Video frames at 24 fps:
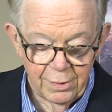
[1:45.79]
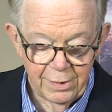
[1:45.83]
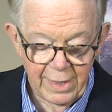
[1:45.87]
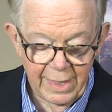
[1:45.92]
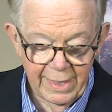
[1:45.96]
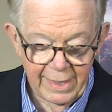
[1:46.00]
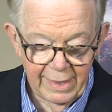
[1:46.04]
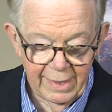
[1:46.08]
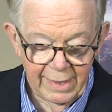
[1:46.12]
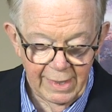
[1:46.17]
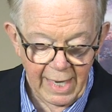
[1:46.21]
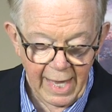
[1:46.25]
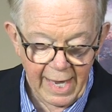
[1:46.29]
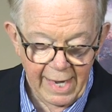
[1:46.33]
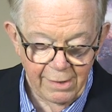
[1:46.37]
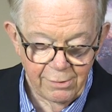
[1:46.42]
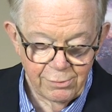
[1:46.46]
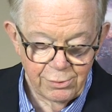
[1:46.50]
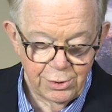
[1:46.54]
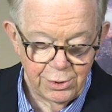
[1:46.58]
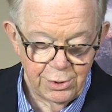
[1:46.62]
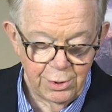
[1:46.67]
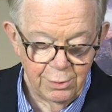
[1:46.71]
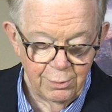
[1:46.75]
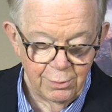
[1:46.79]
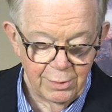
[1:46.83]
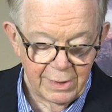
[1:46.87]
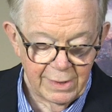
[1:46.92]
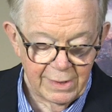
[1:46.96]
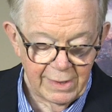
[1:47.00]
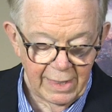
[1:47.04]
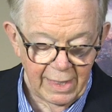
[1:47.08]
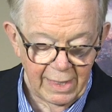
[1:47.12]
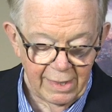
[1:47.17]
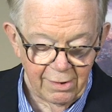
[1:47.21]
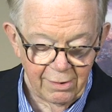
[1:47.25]
that allows you to
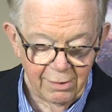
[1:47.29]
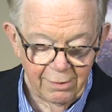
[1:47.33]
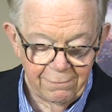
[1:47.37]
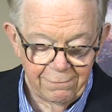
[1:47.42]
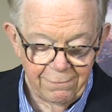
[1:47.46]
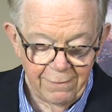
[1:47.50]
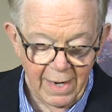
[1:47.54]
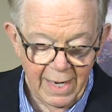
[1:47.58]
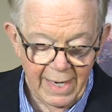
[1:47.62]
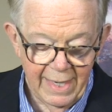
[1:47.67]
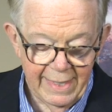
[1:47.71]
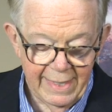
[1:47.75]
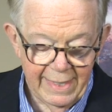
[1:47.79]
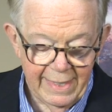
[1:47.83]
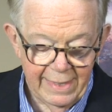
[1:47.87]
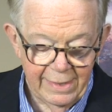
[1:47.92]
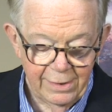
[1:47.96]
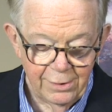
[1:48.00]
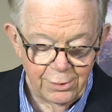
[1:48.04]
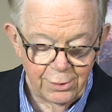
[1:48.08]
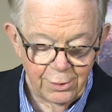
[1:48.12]
clarify in